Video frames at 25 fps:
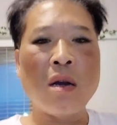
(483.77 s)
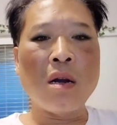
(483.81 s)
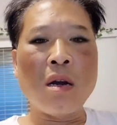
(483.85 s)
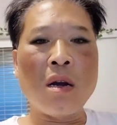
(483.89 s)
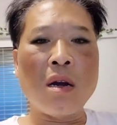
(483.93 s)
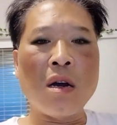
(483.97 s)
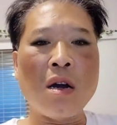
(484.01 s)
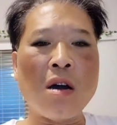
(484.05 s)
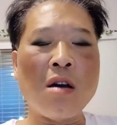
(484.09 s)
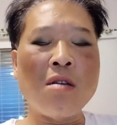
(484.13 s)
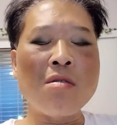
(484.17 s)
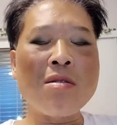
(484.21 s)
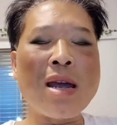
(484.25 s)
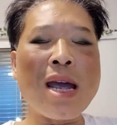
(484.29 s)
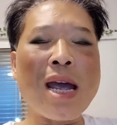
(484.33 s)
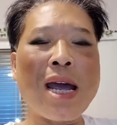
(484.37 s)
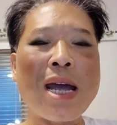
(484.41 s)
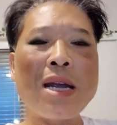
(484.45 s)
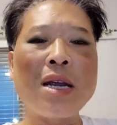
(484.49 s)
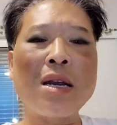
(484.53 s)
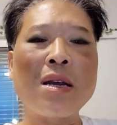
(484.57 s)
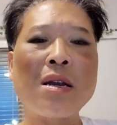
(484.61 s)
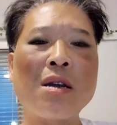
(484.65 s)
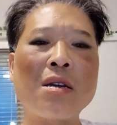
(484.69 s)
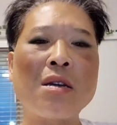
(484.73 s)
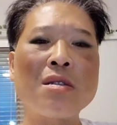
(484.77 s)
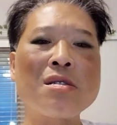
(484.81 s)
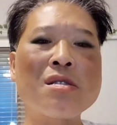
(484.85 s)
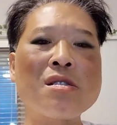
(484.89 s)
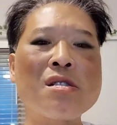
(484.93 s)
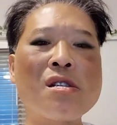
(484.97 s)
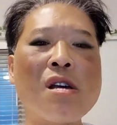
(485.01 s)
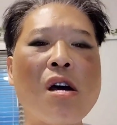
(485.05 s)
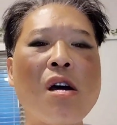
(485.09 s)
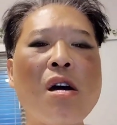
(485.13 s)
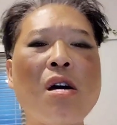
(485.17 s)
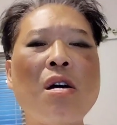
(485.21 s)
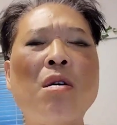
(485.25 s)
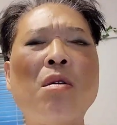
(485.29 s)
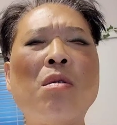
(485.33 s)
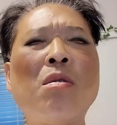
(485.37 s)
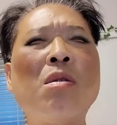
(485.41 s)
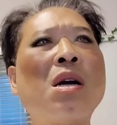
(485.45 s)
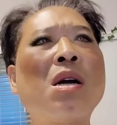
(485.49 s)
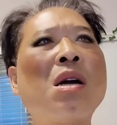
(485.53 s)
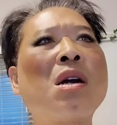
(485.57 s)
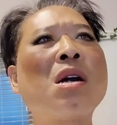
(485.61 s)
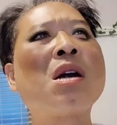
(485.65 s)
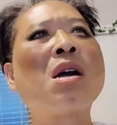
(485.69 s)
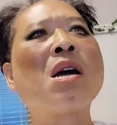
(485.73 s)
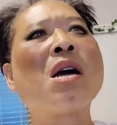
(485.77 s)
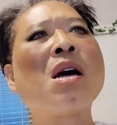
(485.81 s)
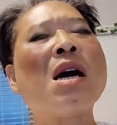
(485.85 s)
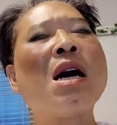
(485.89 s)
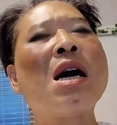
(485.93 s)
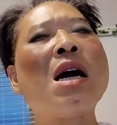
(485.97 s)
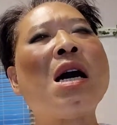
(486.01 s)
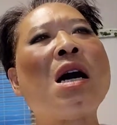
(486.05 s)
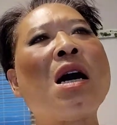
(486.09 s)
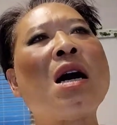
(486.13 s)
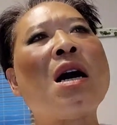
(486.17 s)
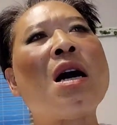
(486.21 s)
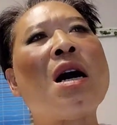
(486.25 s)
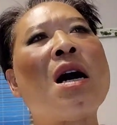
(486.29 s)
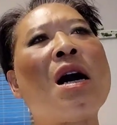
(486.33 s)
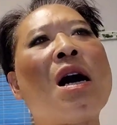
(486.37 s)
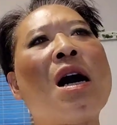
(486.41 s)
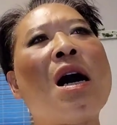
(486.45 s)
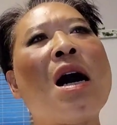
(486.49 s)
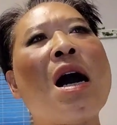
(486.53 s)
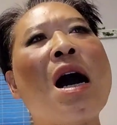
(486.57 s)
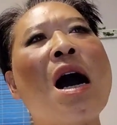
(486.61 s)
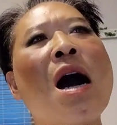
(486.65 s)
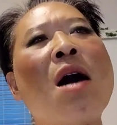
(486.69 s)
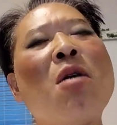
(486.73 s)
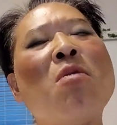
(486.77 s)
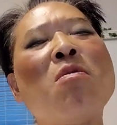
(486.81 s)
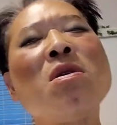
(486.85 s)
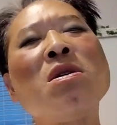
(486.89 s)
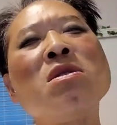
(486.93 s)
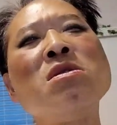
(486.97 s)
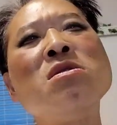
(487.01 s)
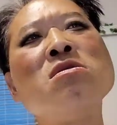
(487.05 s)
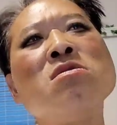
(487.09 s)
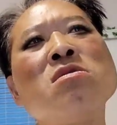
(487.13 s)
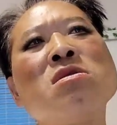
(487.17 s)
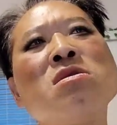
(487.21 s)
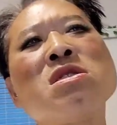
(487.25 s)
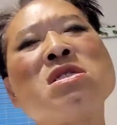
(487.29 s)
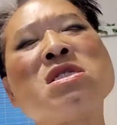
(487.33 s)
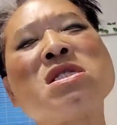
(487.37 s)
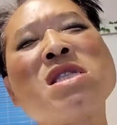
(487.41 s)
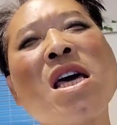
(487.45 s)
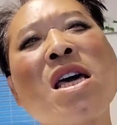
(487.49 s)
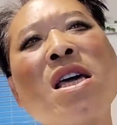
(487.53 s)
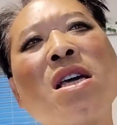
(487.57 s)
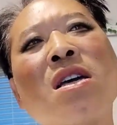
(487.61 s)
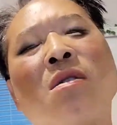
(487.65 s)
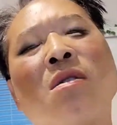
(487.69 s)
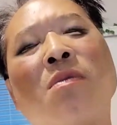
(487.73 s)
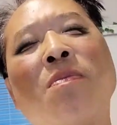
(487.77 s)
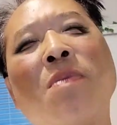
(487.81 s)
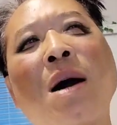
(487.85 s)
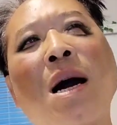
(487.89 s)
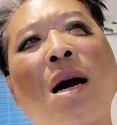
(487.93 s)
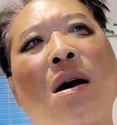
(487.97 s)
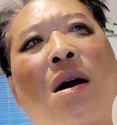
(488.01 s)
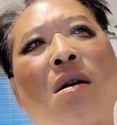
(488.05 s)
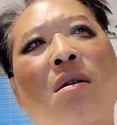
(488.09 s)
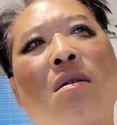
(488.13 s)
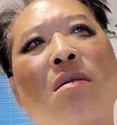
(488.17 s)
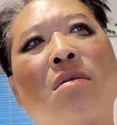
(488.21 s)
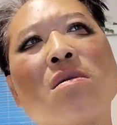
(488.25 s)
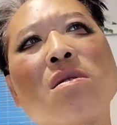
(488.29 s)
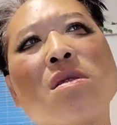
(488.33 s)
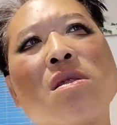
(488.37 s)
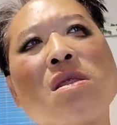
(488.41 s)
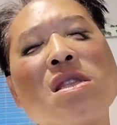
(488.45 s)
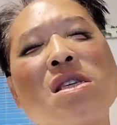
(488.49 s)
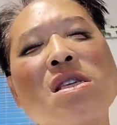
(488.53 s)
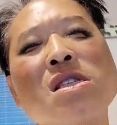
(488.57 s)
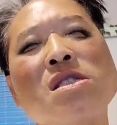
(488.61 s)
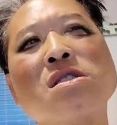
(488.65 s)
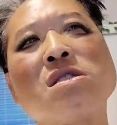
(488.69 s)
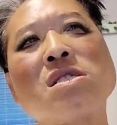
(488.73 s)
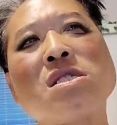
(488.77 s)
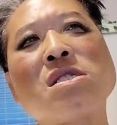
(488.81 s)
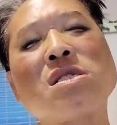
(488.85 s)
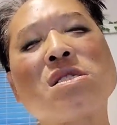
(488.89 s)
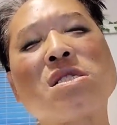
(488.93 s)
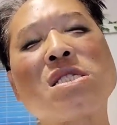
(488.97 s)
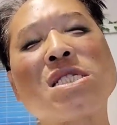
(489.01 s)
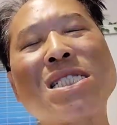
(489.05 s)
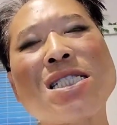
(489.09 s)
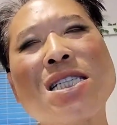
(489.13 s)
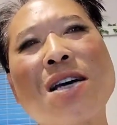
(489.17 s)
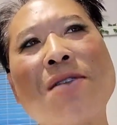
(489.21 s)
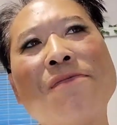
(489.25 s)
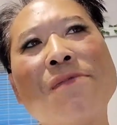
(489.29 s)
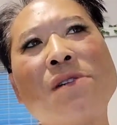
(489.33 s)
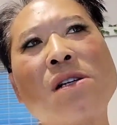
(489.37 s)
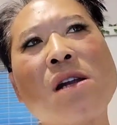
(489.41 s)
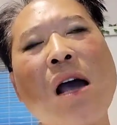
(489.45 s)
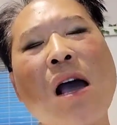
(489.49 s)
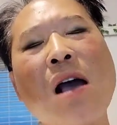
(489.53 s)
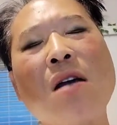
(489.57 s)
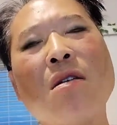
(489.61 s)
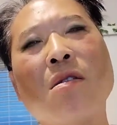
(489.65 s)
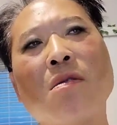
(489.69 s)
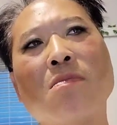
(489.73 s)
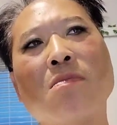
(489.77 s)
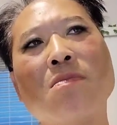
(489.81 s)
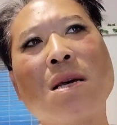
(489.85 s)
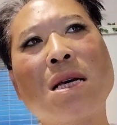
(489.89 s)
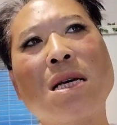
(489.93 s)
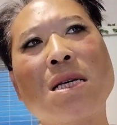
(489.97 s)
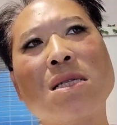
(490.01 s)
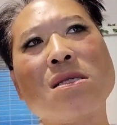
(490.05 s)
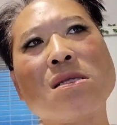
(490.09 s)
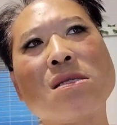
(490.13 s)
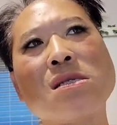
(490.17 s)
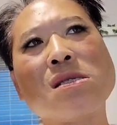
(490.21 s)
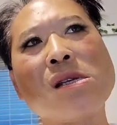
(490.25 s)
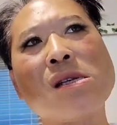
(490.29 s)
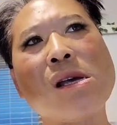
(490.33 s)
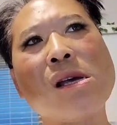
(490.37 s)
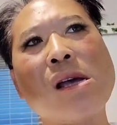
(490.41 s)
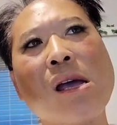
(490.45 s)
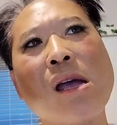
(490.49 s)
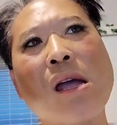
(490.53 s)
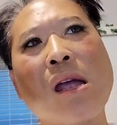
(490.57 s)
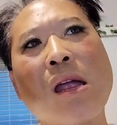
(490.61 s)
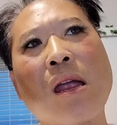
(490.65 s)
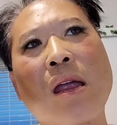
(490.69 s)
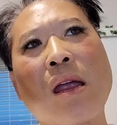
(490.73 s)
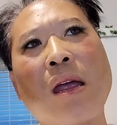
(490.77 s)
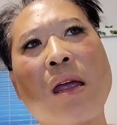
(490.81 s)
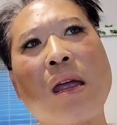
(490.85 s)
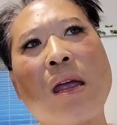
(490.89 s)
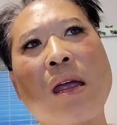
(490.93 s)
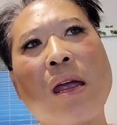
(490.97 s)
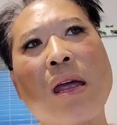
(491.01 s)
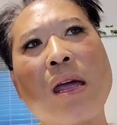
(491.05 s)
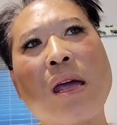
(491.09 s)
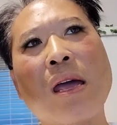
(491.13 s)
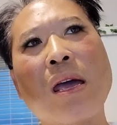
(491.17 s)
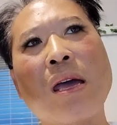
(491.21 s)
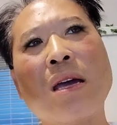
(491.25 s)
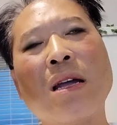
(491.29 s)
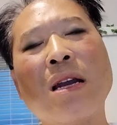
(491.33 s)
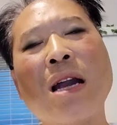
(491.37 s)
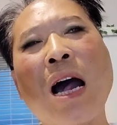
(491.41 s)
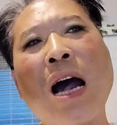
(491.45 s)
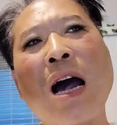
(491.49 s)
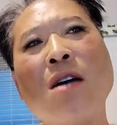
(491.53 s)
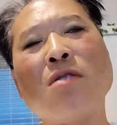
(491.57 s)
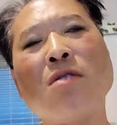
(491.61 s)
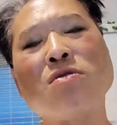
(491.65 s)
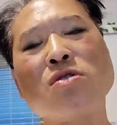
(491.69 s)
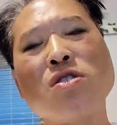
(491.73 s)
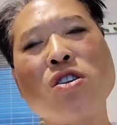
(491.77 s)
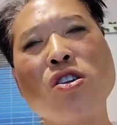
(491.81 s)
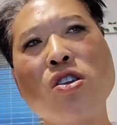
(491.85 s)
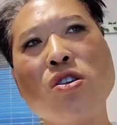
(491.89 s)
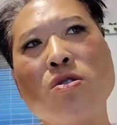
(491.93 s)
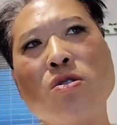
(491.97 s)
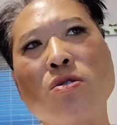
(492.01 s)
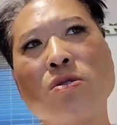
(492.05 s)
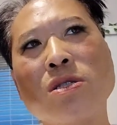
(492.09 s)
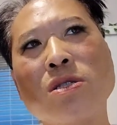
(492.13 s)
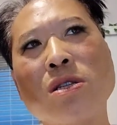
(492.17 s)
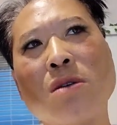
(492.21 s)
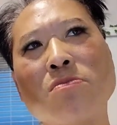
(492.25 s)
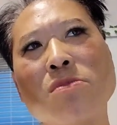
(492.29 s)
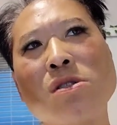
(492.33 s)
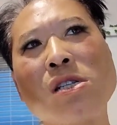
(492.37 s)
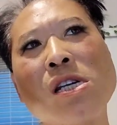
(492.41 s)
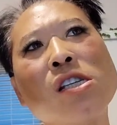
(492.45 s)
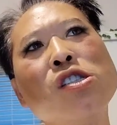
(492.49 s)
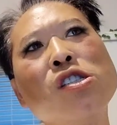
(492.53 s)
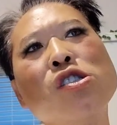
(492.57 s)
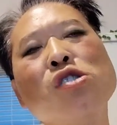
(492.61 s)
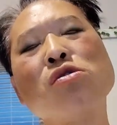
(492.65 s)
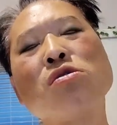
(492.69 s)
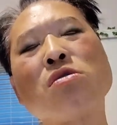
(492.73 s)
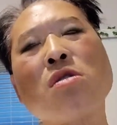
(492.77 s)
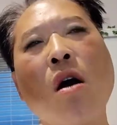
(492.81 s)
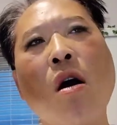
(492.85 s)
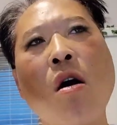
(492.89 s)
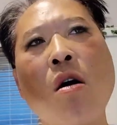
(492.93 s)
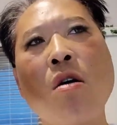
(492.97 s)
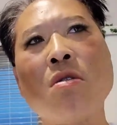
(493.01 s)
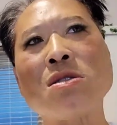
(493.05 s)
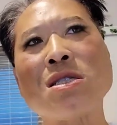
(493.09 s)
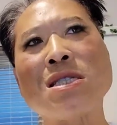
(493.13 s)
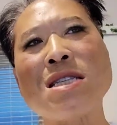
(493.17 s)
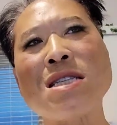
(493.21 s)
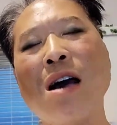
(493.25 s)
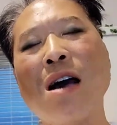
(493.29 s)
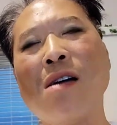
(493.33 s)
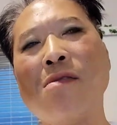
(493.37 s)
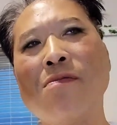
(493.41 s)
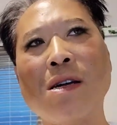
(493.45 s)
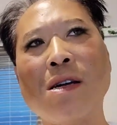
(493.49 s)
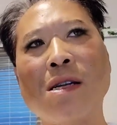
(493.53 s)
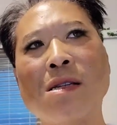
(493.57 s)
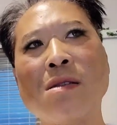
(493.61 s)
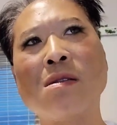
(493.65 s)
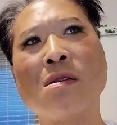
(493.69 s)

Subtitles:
Okay, so I want you to think about these 7 elements and how to use them. You can use all 7,